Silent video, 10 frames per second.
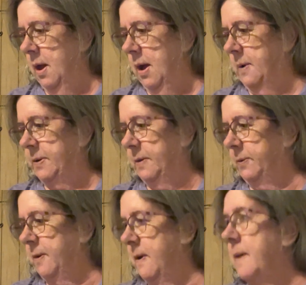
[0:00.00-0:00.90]
was out in the
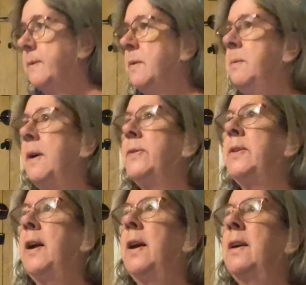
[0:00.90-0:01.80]
craft room
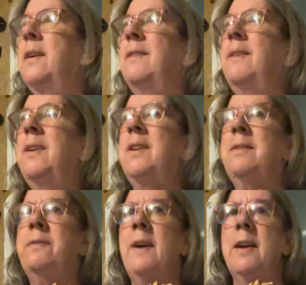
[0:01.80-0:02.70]
yesterday. I really
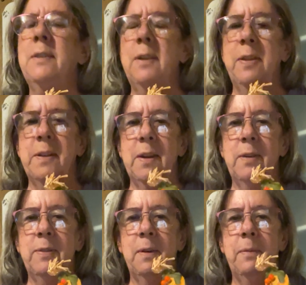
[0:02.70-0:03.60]
didn't find anything.
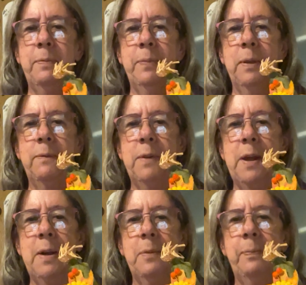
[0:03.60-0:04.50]
So for
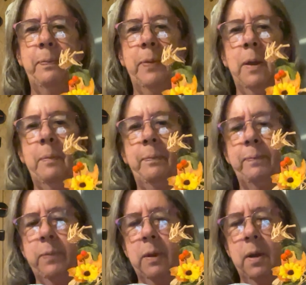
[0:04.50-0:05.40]
now,
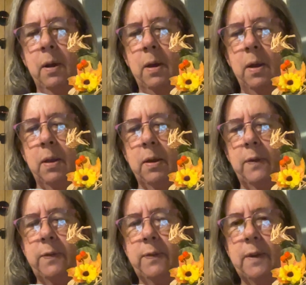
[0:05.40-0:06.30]

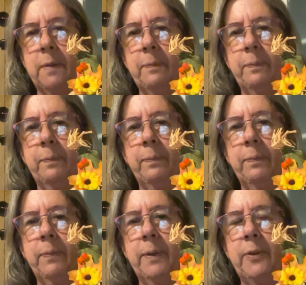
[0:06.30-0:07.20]
this is it.
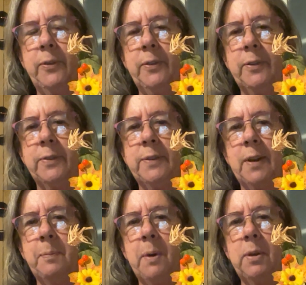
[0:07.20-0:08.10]
And she'll just sit
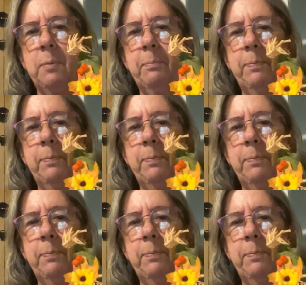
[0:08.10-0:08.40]
up on the,